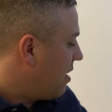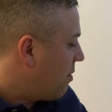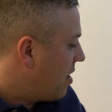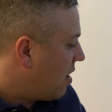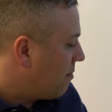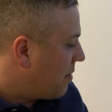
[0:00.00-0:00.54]
when
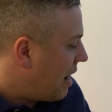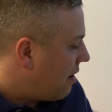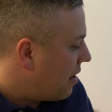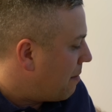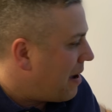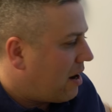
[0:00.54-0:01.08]
I'm out
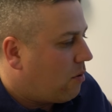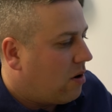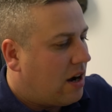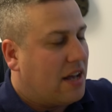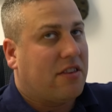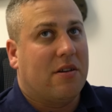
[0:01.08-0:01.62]
and about, what
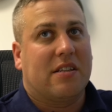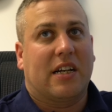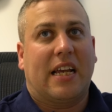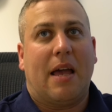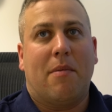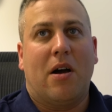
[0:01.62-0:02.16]
I do is I
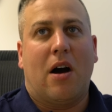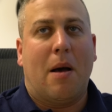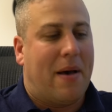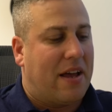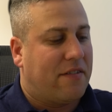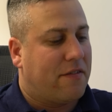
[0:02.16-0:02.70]
get my
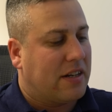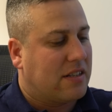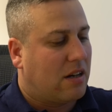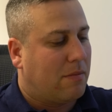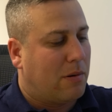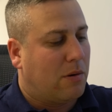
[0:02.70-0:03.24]
iPad, for
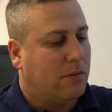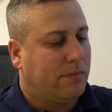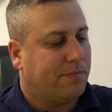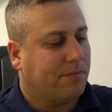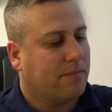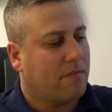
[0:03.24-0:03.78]
example,
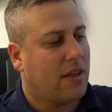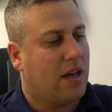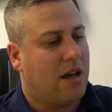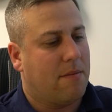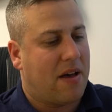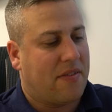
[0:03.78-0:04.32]

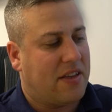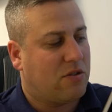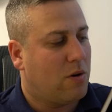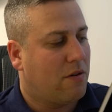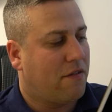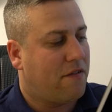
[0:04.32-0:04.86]
and this
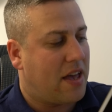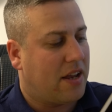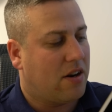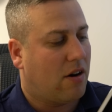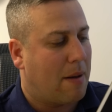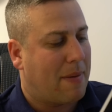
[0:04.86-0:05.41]
will fit an
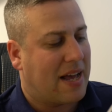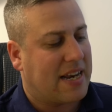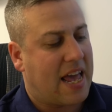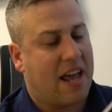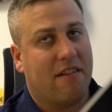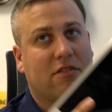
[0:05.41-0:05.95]
iPad Air